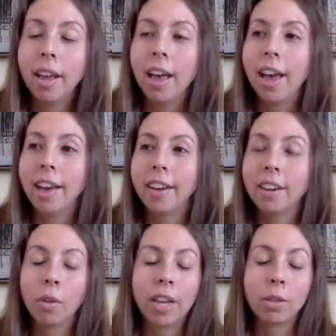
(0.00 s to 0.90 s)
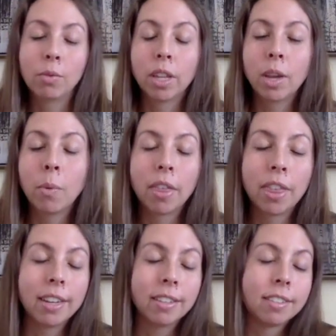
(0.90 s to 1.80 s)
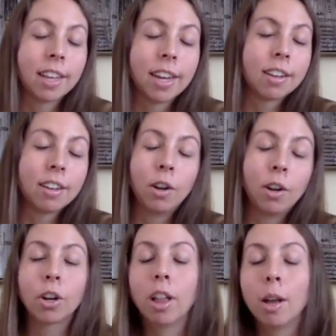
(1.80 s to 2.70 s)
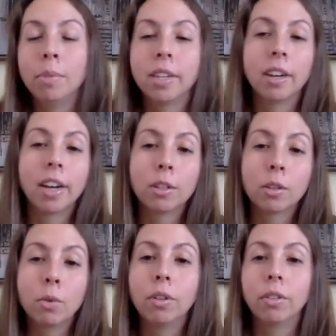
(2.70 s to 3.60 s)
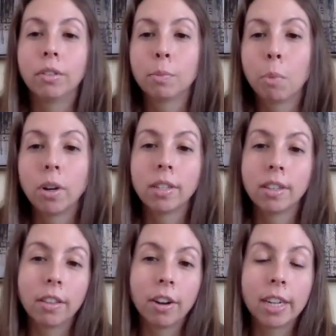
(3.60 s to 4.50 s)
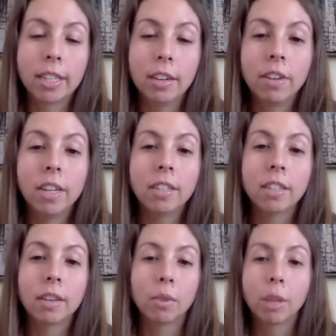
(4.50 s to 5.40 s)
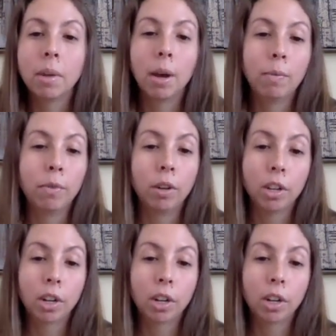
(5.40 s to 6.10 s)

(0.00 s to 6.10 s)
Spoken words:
And that's really where things like your clubs in high school and sports and other activities can really be helpful on your